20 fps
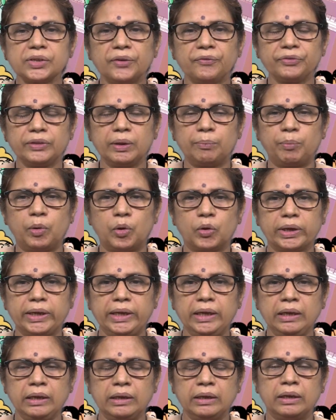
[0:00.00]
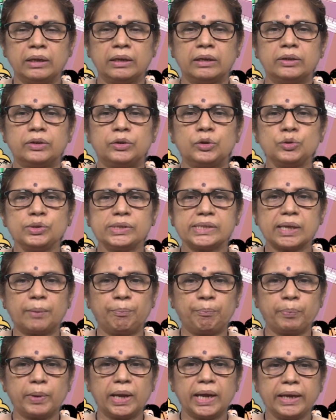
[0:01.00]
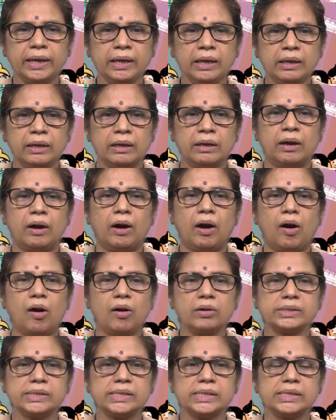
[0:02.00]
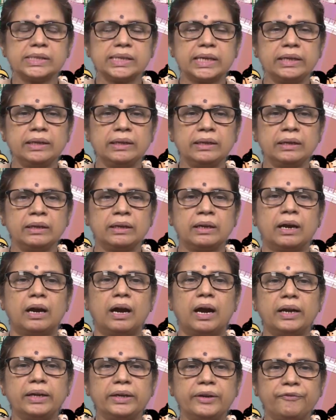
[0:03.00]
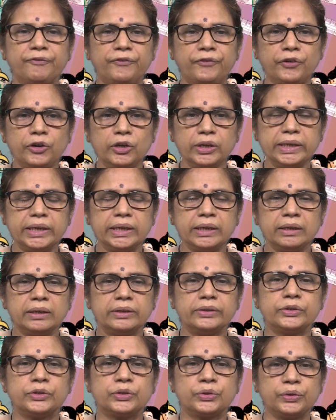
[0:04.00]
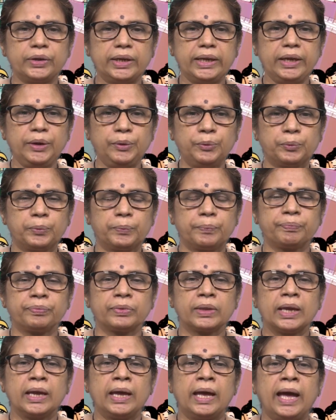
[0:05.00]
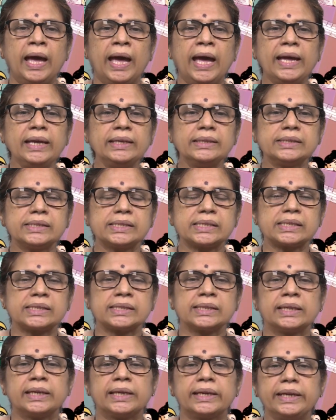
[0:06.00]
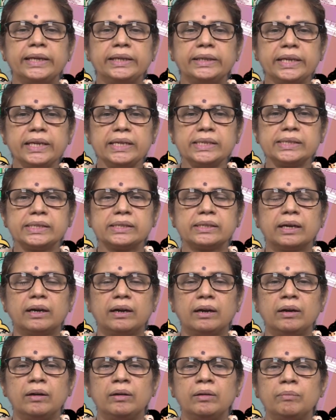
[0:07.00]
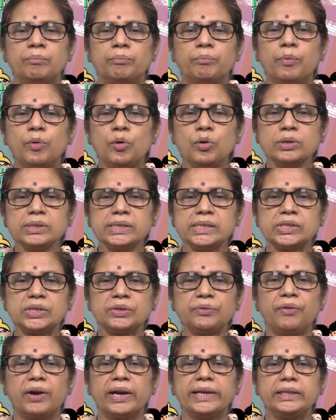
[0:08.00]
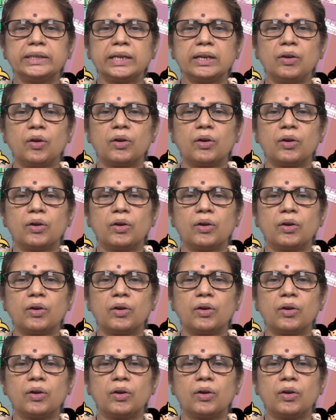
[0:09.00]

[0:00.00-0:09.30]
of the body to supply oxygen and food to live. Hence, it is the most vital